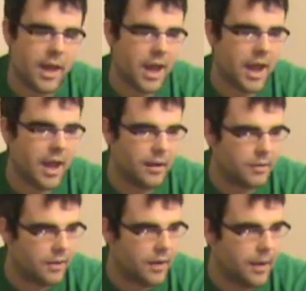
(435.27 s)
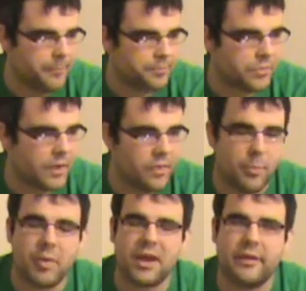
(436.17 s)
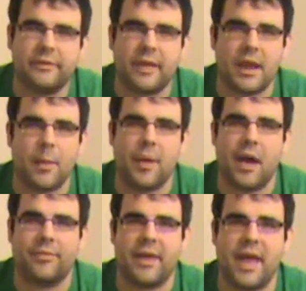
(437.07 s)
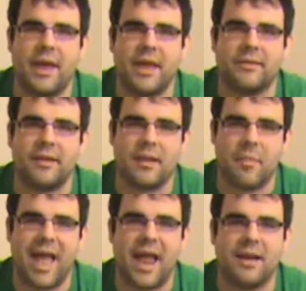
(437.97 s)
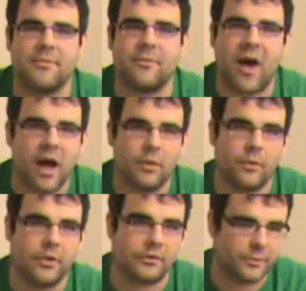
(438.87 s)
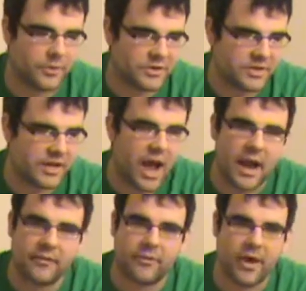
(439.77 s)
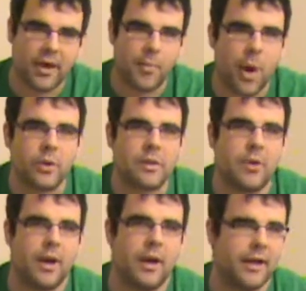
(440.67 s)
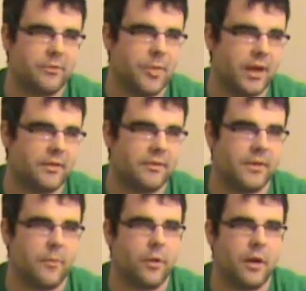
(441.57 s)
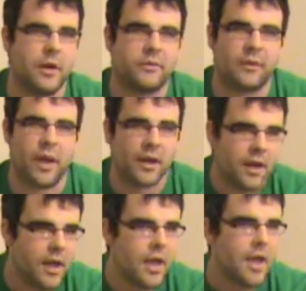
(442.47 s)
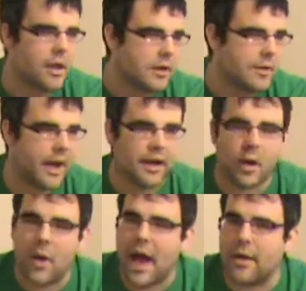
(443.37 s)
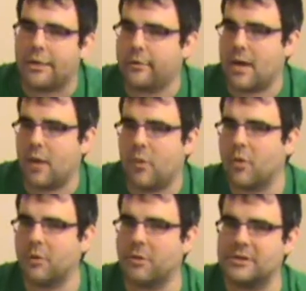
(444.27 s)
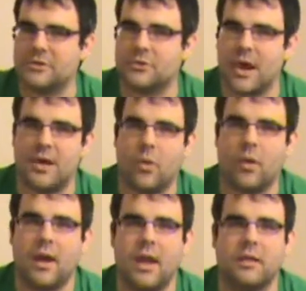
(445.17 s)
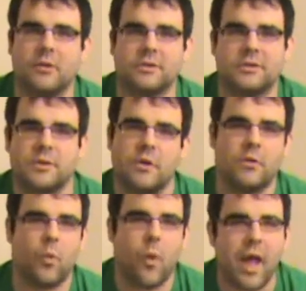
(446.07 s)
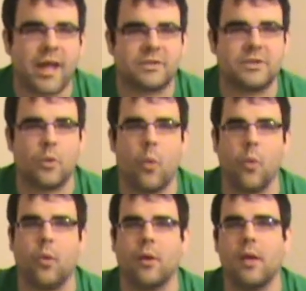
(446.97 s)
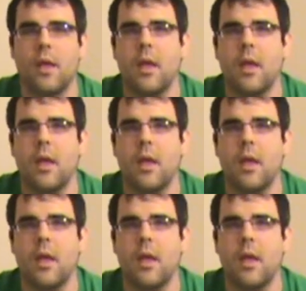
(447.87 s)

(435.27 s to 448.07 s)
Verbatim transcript: And um, the biggest thing about that is they added followers, which is kind of like a Pokemon aspect of it, where it's like you got to go out throughout Warlord to Draenor, and there's certain quests or